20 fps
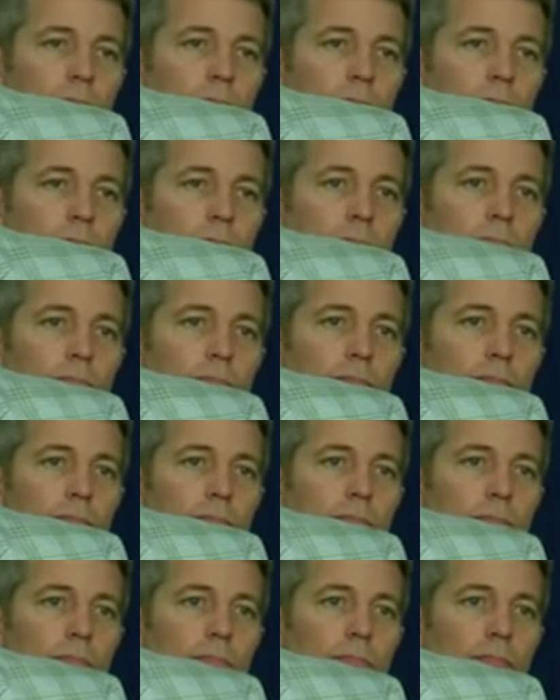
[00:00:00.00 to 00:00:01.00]

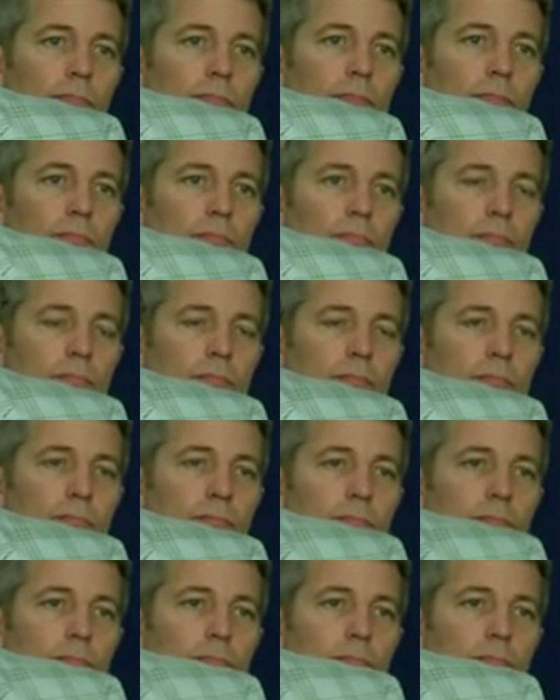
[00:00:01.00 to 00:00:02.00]

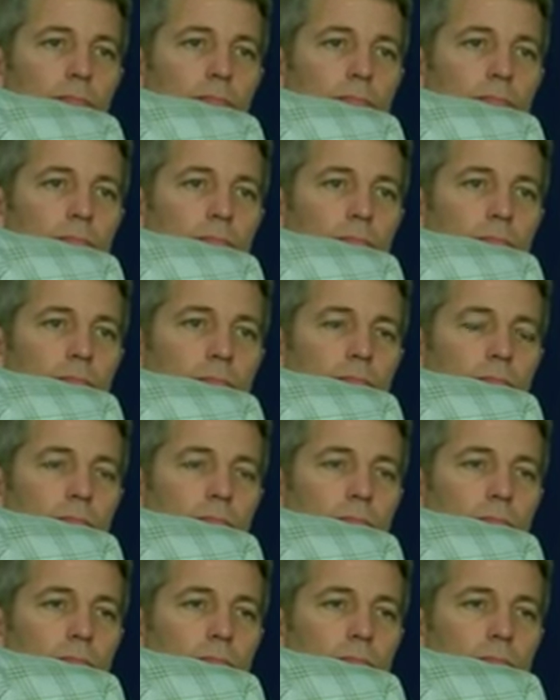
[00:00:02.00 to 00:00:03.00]

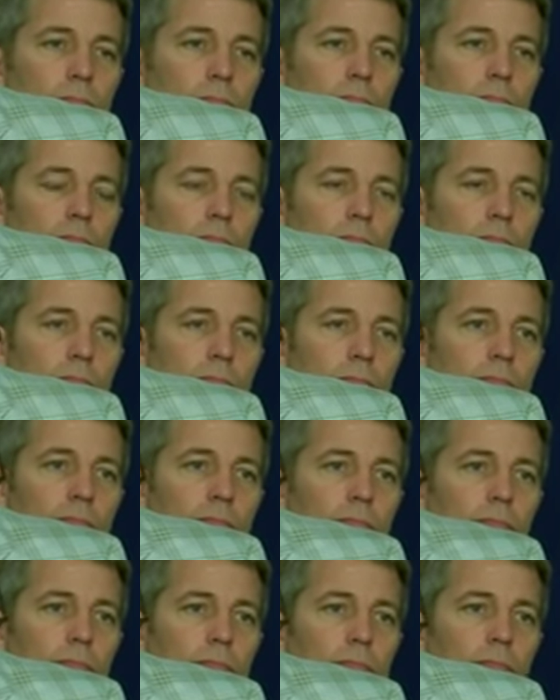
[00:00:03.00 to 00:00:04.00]

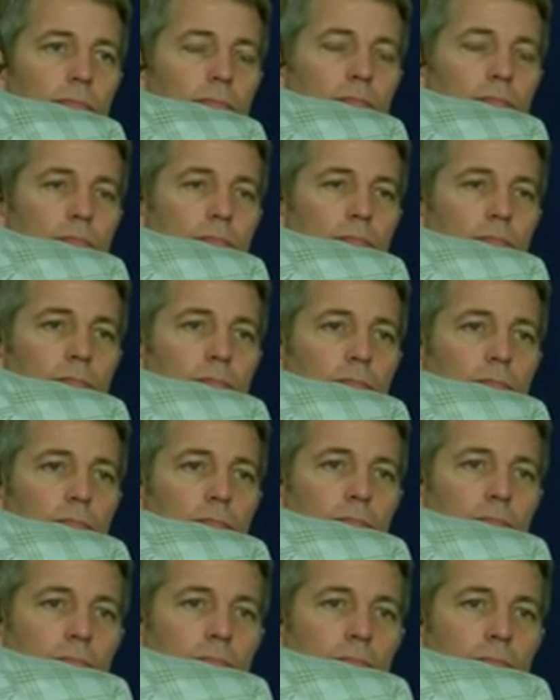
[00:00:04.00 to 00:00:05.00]
This person isn't speaking.